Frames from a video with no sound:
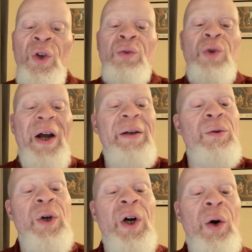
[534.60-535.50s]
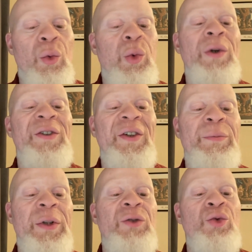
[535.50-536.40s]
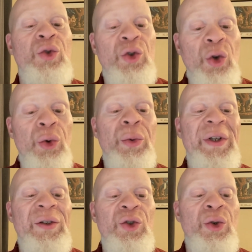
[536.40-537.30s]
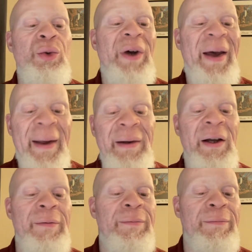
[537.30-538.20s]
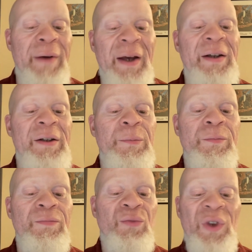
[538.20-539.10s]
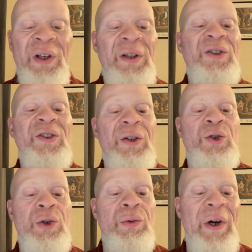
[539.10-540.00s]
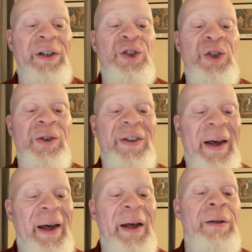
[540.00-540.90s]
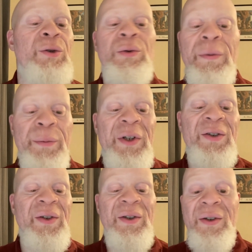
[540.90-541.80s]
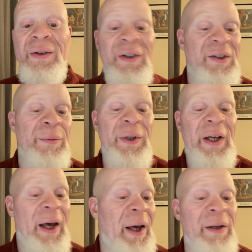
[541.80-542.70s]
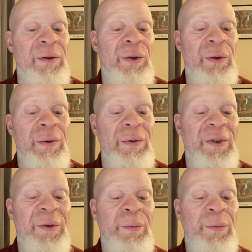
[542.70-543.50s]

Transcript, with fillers: Right? What's he been doing to elevate his situation to handle the business that needs to be handled?